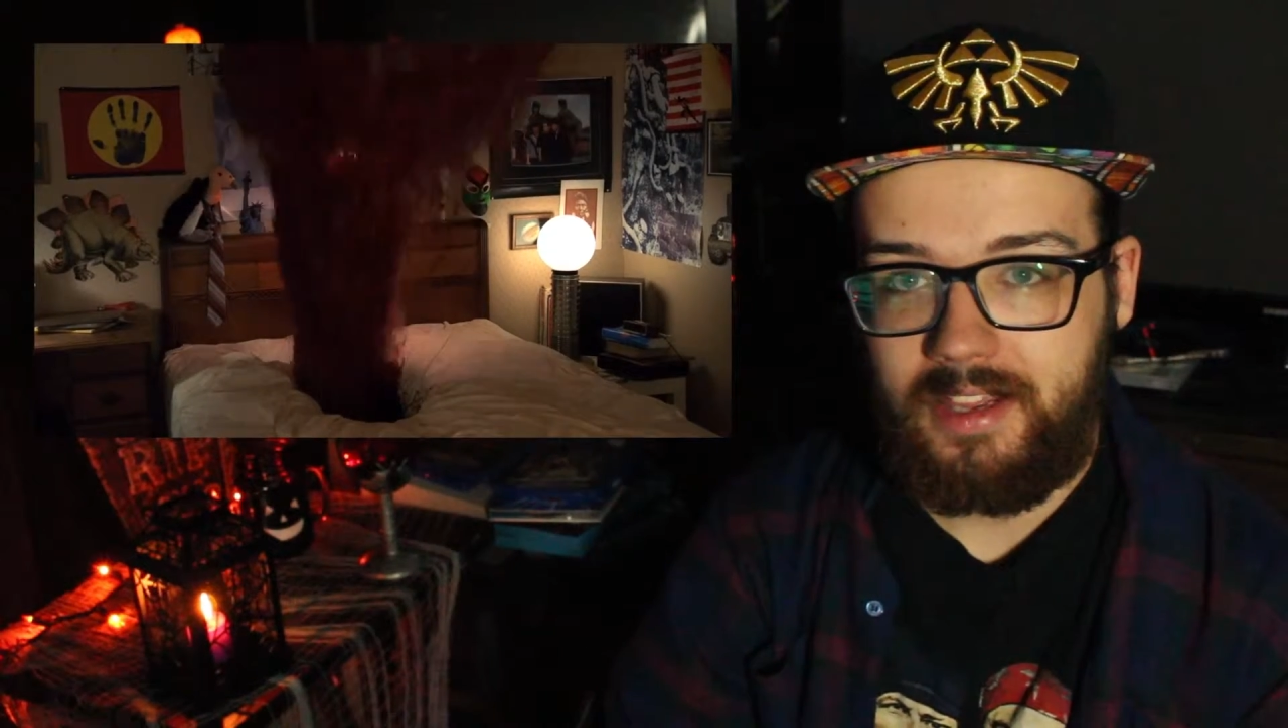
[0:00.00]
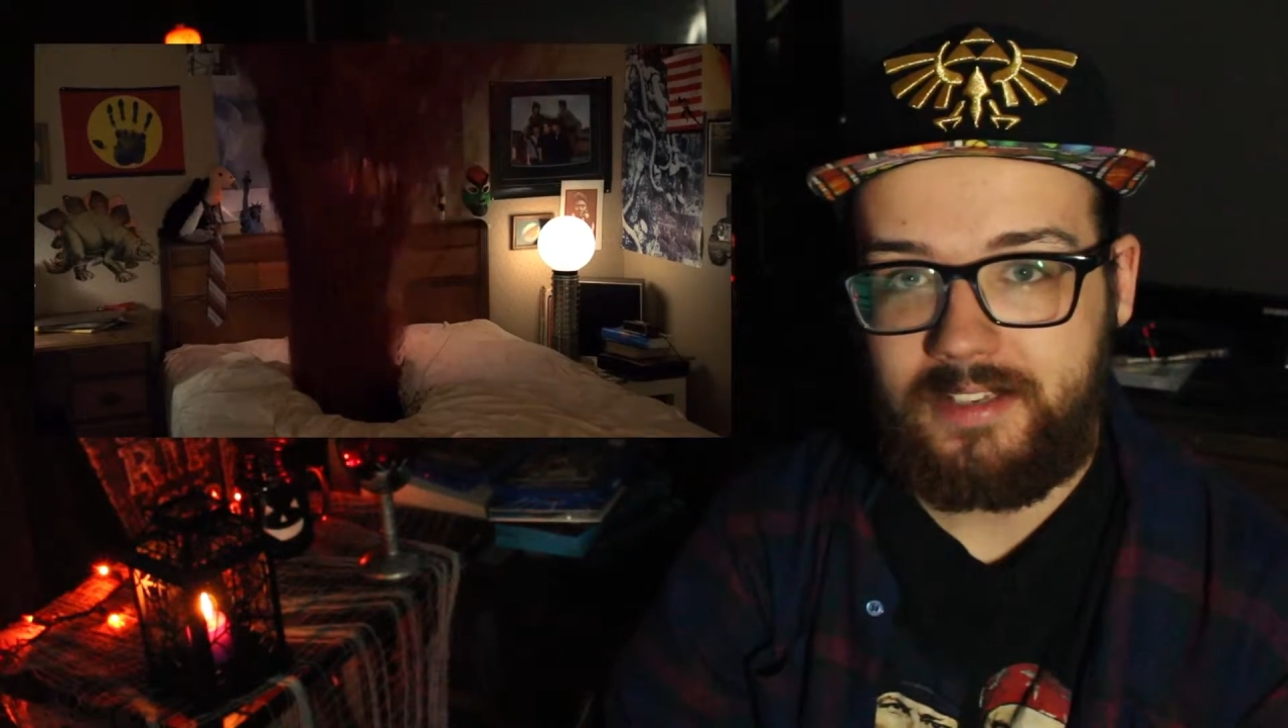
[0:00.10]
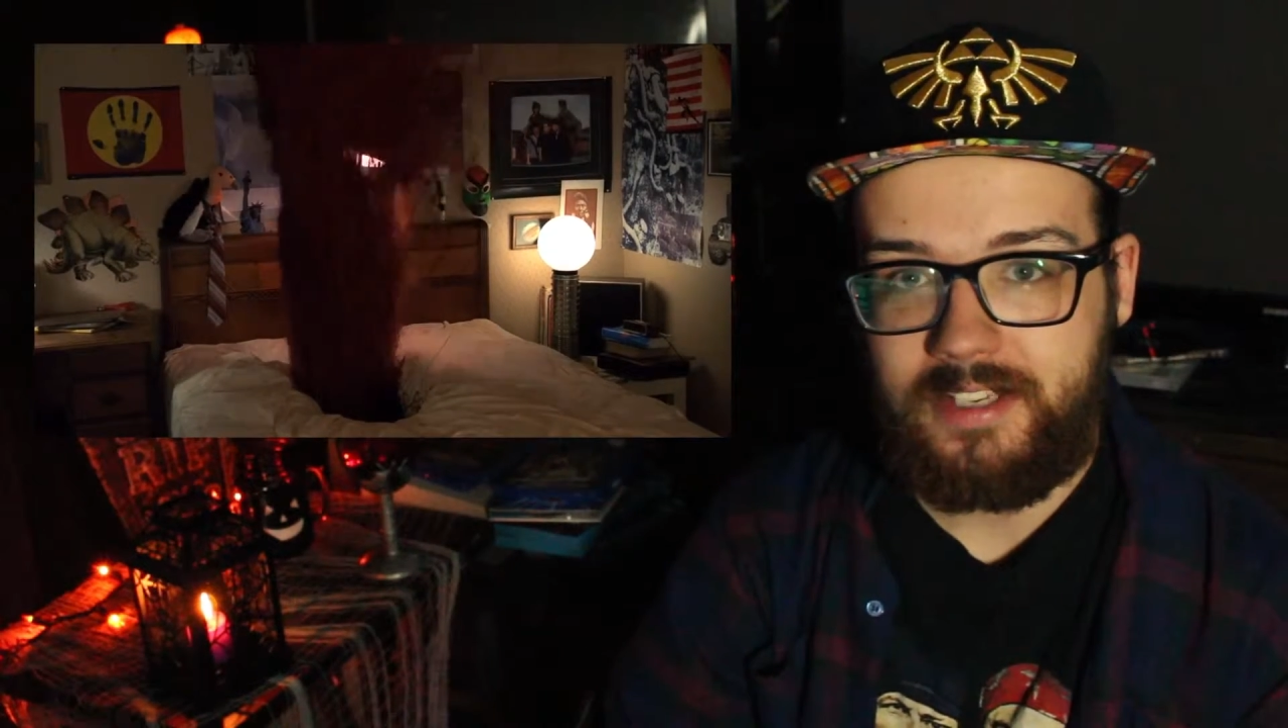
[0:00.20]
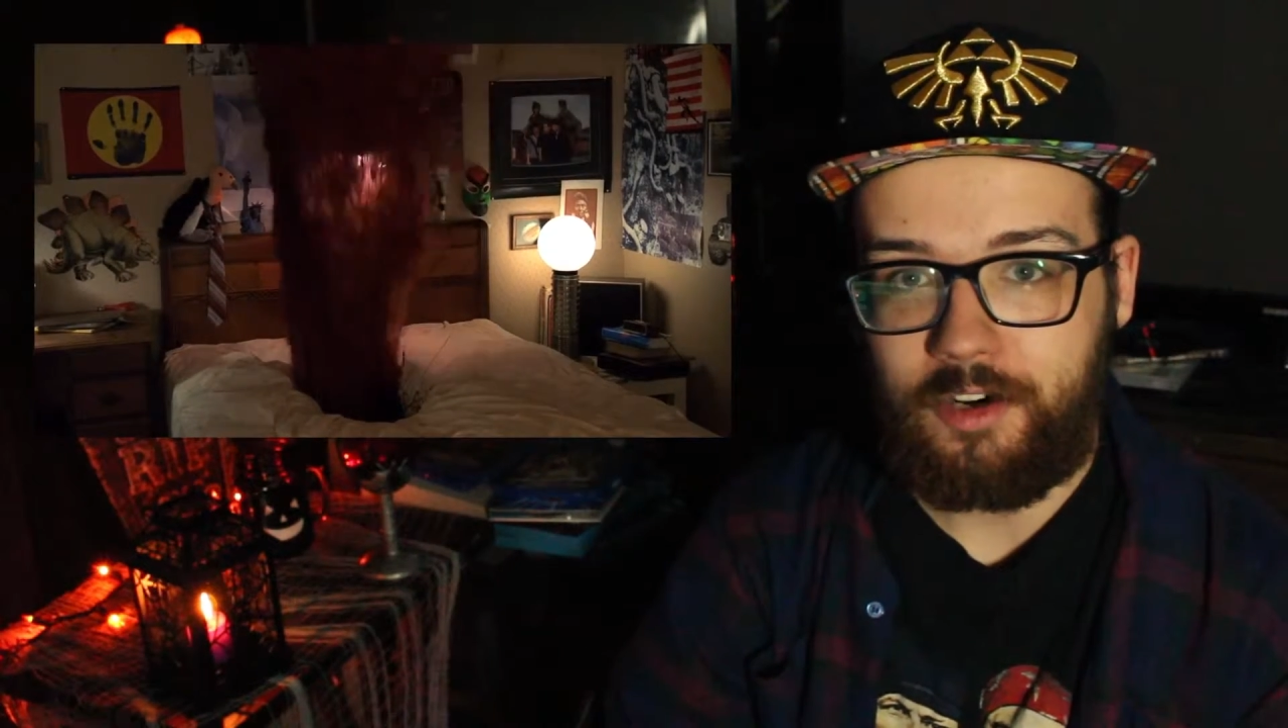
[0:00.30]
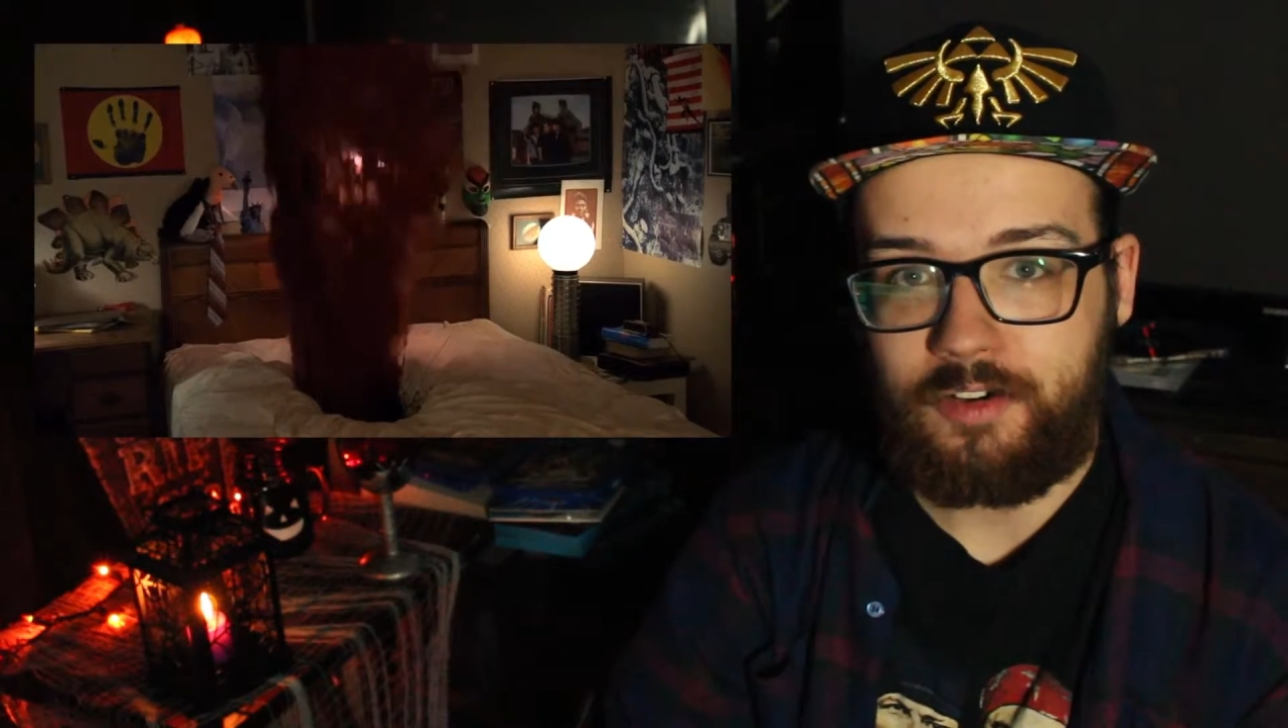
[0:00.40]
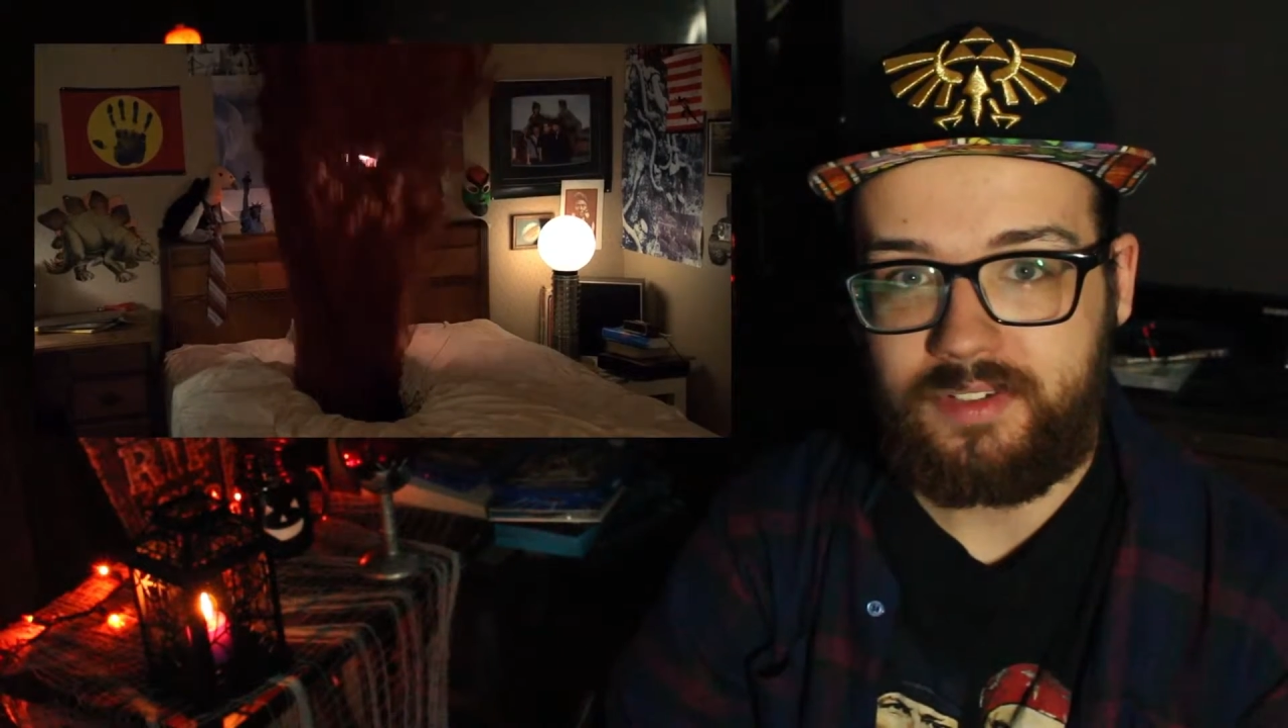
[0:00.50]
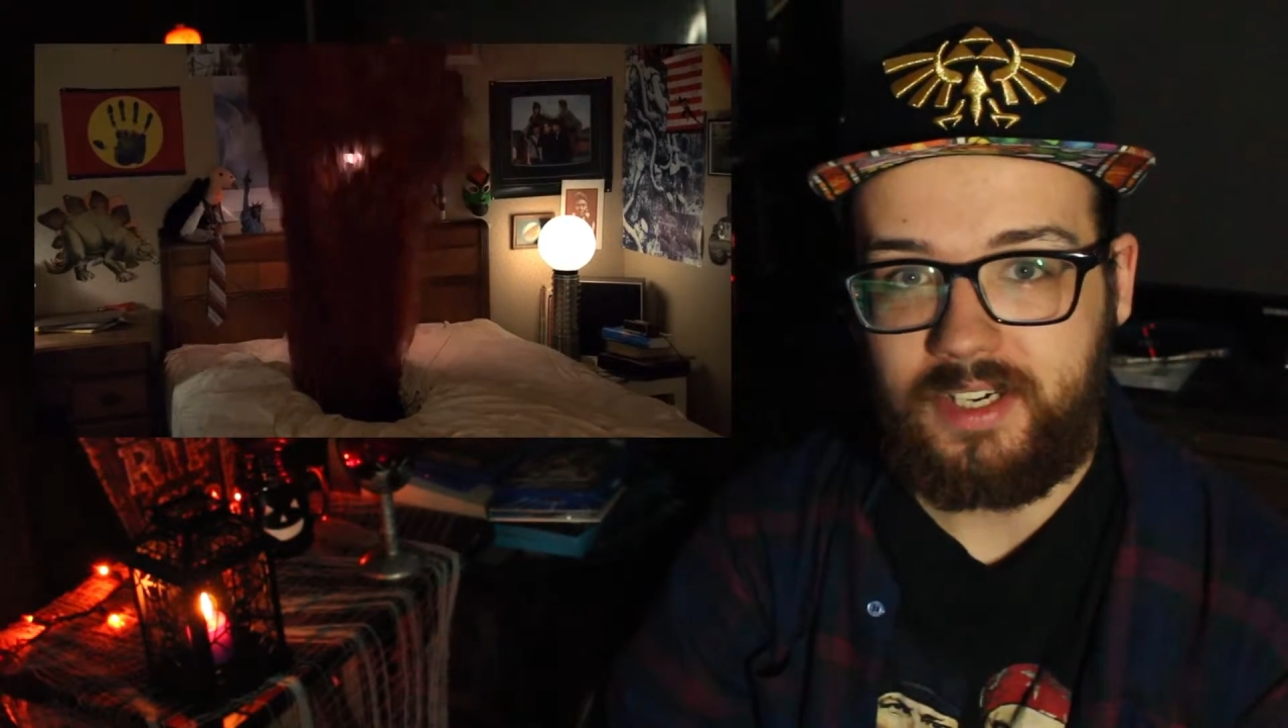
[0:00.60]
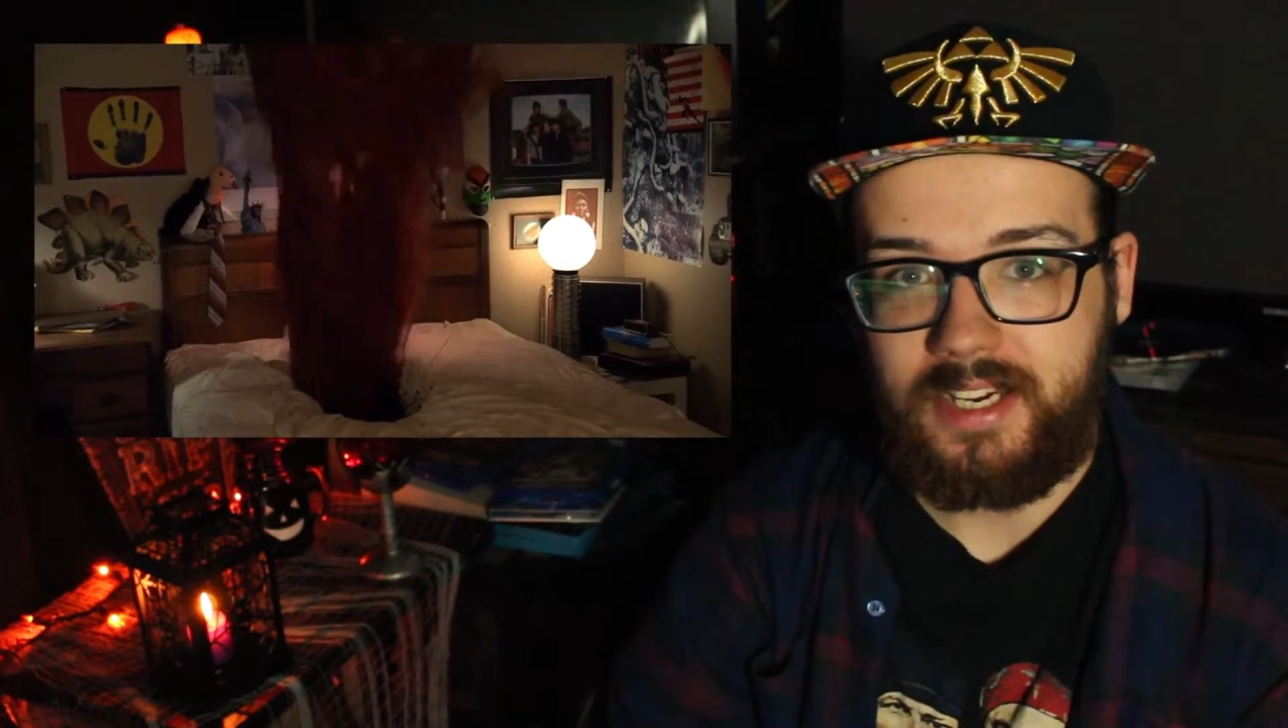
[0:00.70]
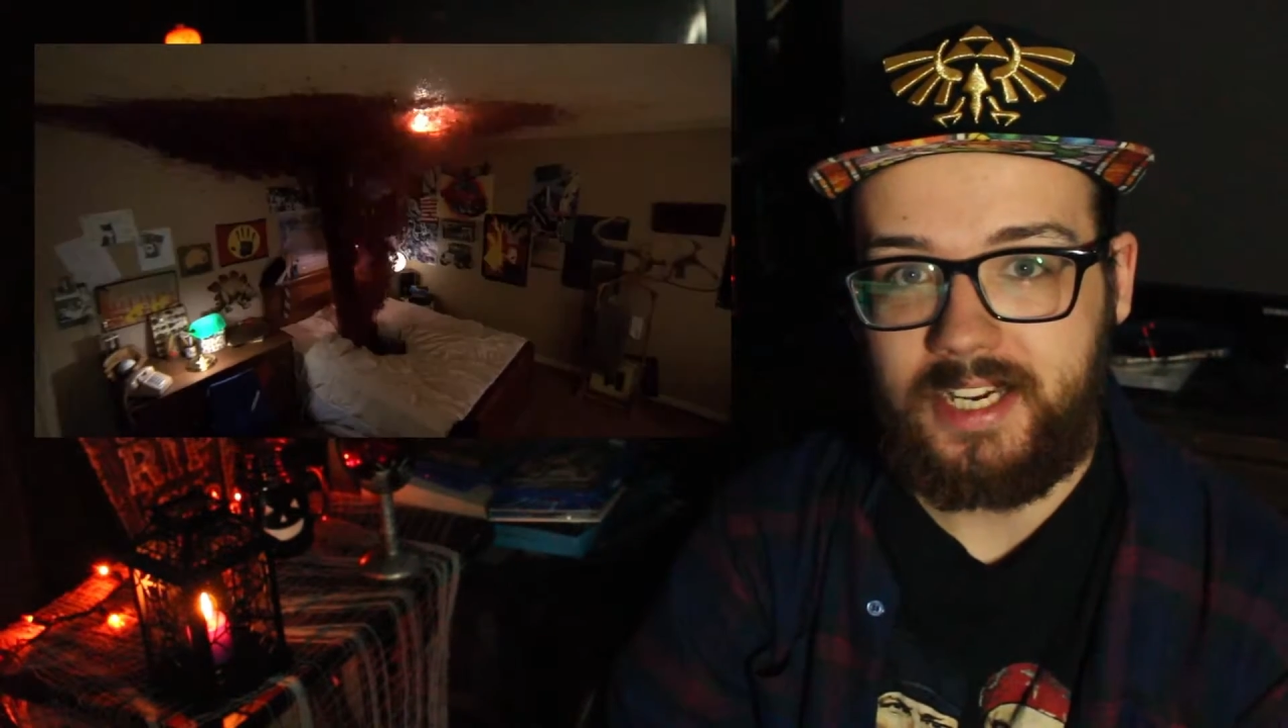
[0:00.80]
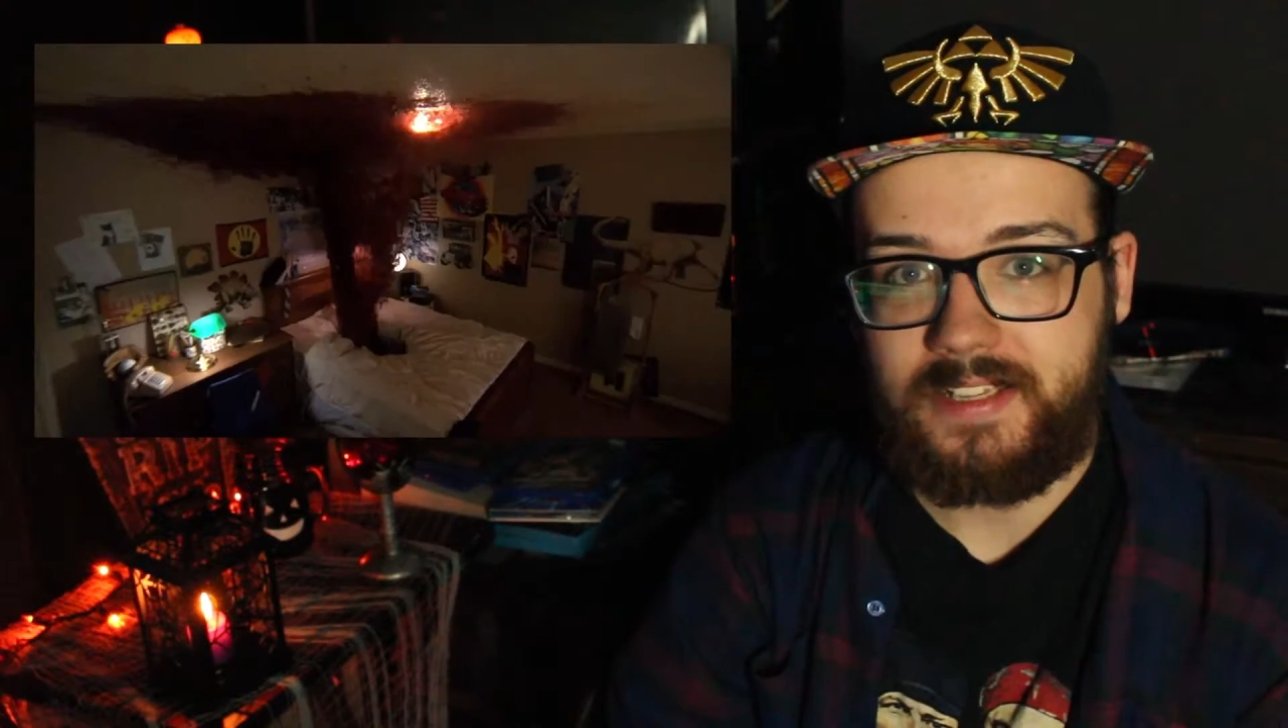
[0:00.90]
and
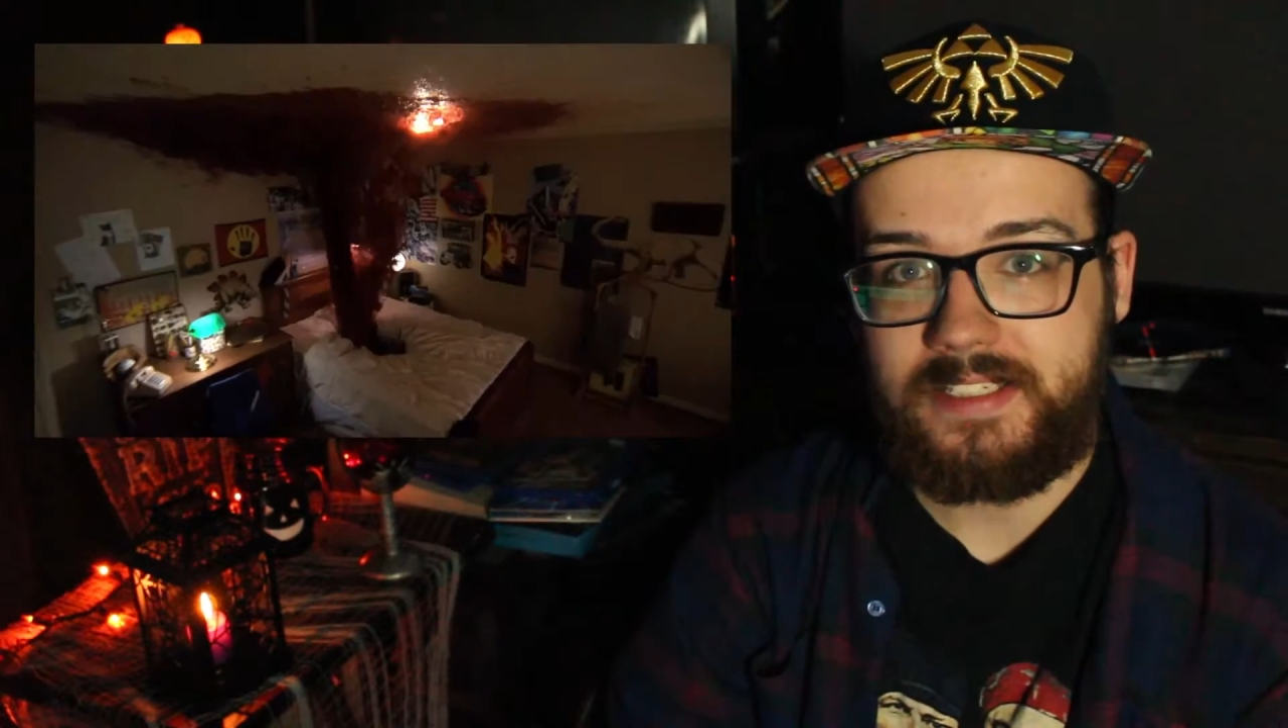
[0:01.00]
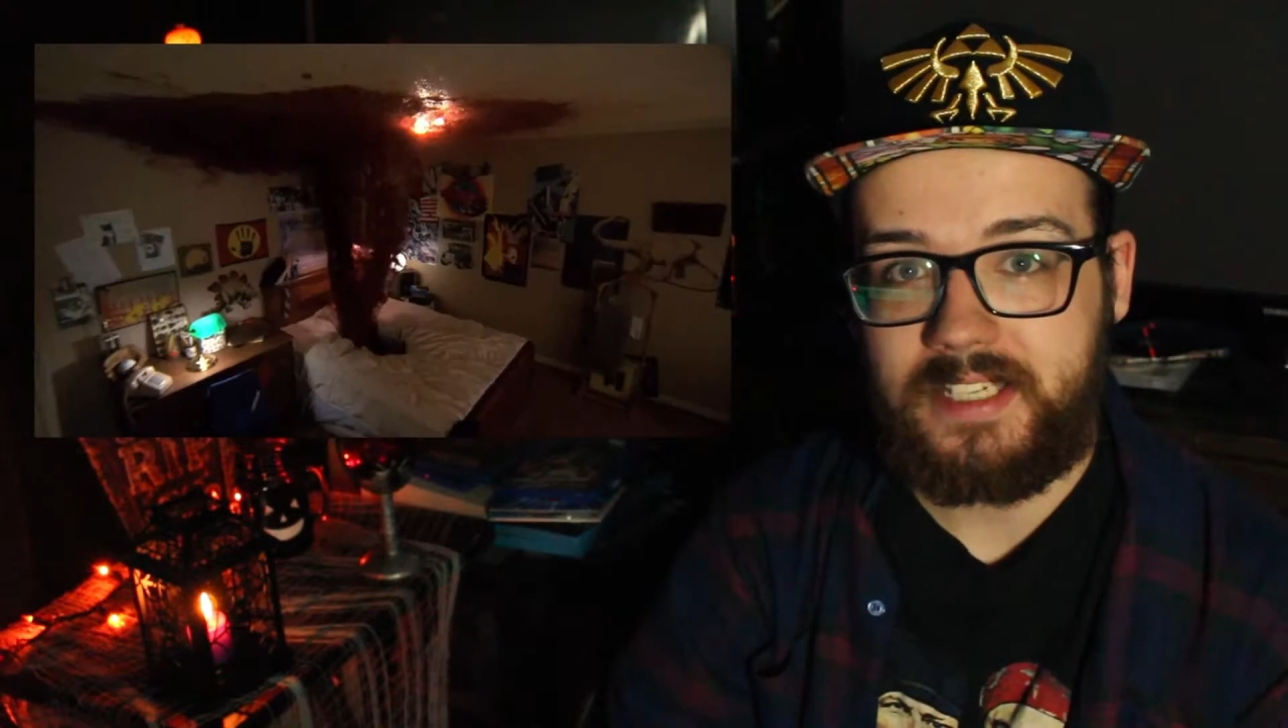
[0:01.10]
terrifying